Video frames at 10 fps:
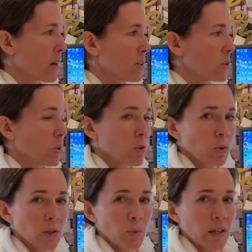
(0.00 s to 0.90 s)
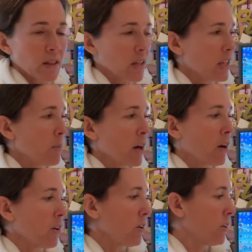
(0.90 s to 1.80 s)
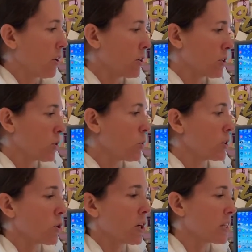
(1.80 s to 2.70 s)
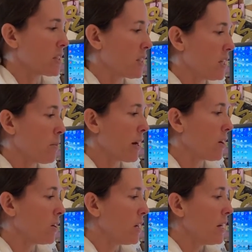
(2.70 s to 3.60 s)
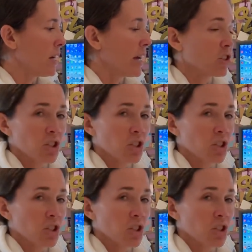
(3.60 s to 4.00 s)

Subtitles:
So as soon as we get the email, or as soon as Laura gets the email and she